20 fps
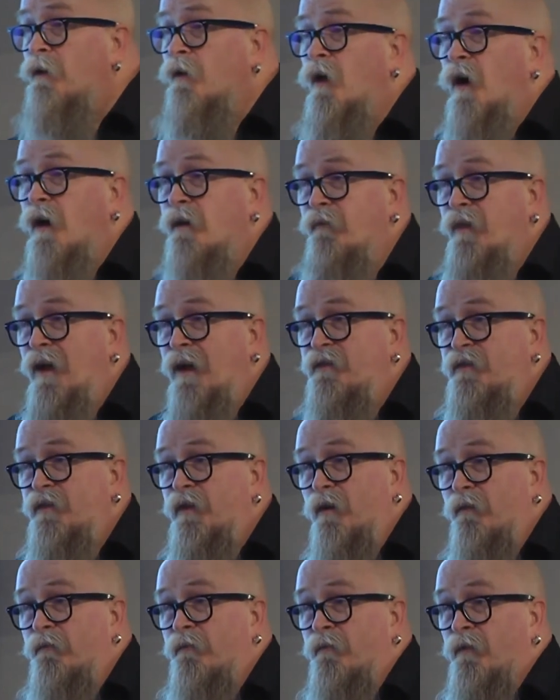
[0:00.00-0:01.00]
a lot of that
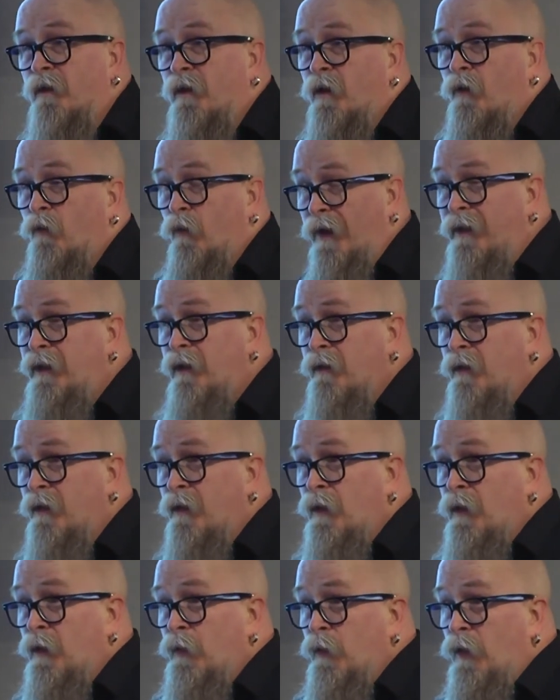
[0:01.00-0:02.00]
stuff, right?
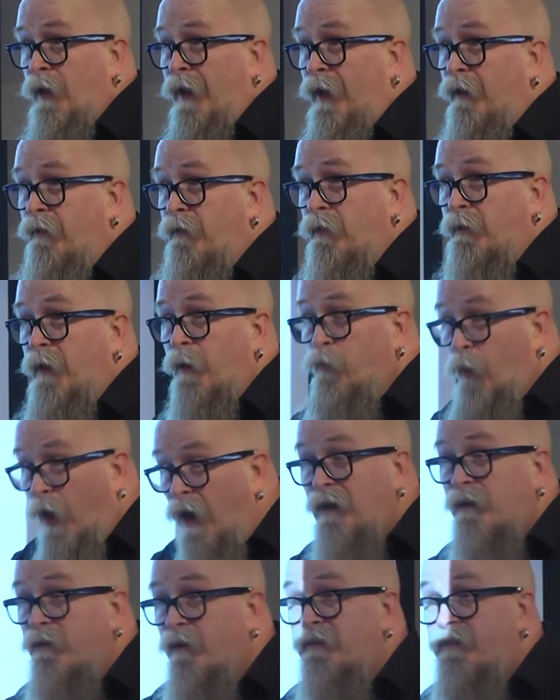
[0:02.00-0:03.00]
And they
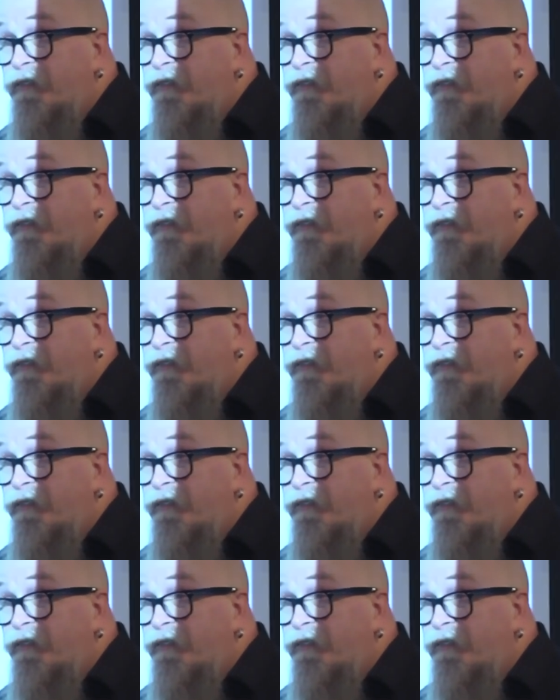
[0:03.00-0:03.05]
wanted the